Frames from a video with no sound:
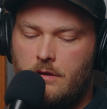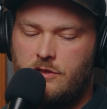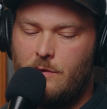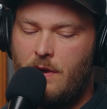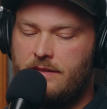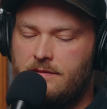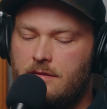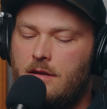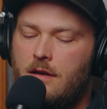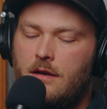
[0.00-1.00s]
She
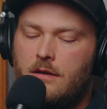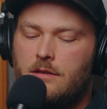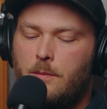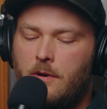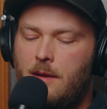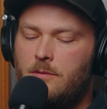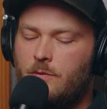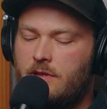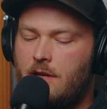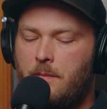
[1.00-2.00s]
writes, "The
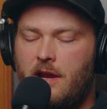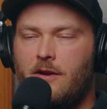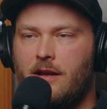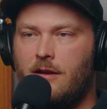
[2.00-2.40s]
problem with comparing